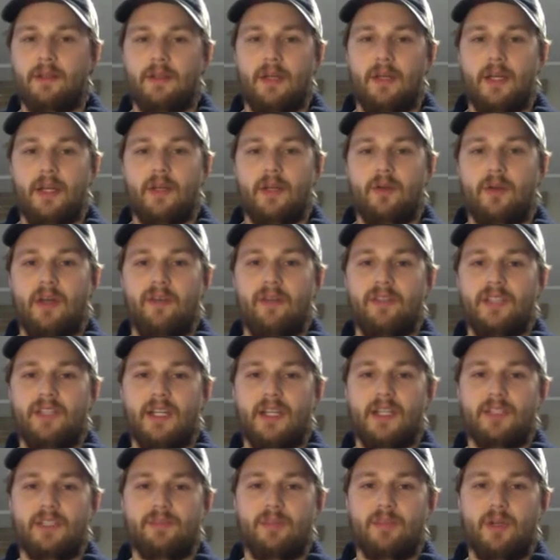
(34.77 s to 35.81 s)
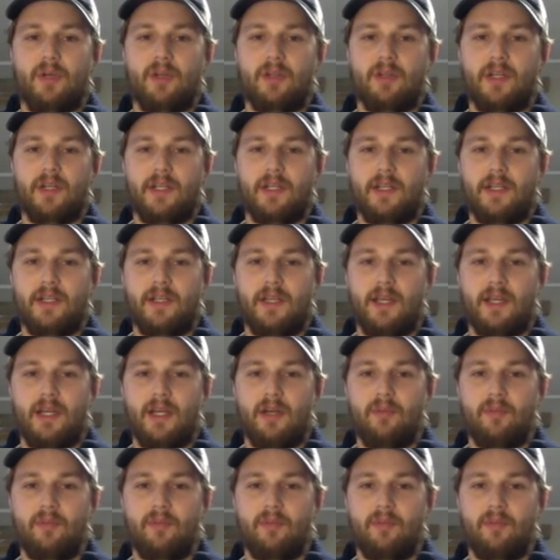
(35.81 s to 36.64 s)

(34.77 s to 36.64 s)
I don't have a tennis ball right now,